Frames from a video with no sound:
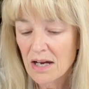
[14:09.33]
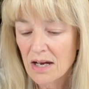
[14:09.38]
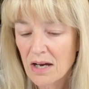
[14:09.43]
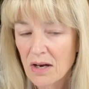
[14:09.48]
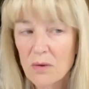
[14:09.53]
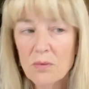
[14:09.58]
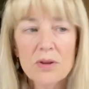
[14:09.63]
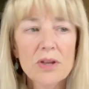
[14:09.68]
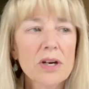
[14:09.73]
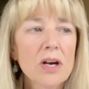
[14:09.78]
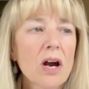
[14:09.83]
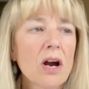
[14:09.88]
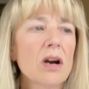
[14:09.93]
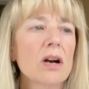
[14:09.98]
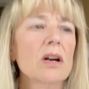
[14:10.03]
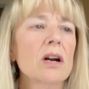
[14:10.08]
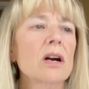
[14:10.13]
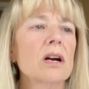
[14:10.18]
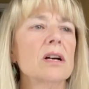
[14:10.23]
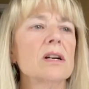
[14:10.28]
Oh, the
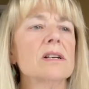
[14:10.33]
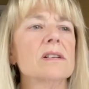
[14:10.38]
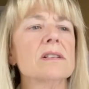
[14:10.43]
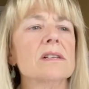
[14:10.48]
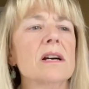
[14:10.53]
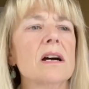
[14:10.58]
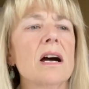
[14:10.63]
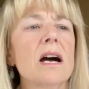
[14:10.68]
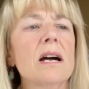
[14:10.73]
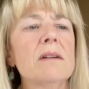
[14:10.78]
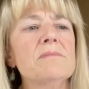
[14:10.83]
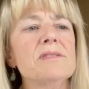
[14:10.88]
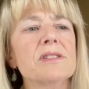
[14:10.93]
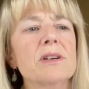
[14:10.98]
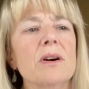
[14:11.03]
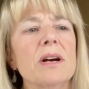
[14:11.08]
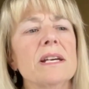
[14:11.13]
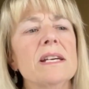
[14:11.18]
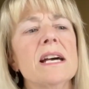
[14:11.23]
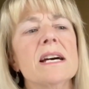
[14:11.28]
Carhartt. I'm
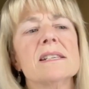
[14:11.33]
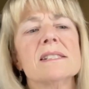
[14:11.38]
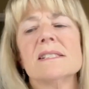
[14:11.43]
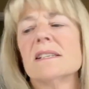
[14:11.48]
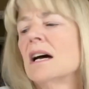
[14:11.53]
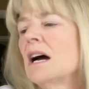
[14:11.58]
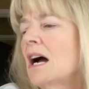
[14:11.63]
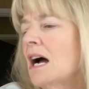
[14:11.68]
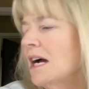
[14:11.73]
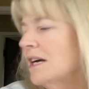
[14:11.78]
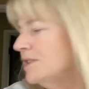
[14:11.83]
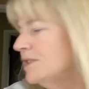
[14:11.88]
sorry. Yes, I